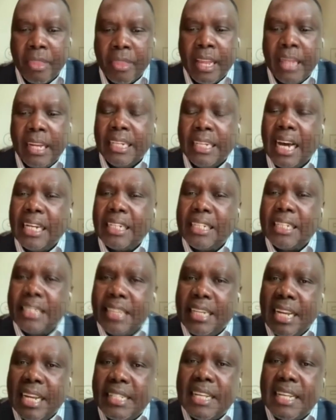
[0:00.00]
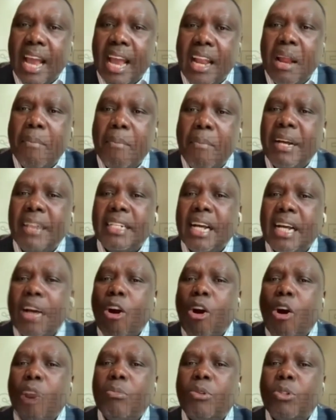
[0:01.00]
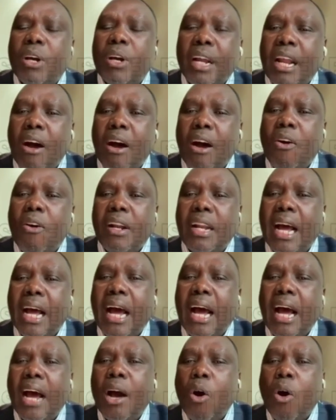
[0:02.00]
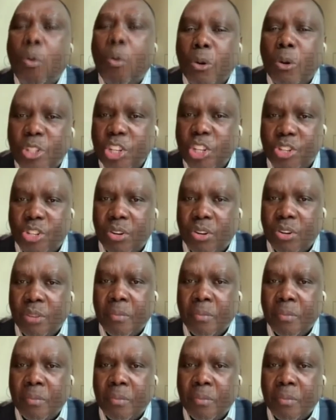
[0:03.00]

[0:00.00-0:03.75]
that this element that come together under opposition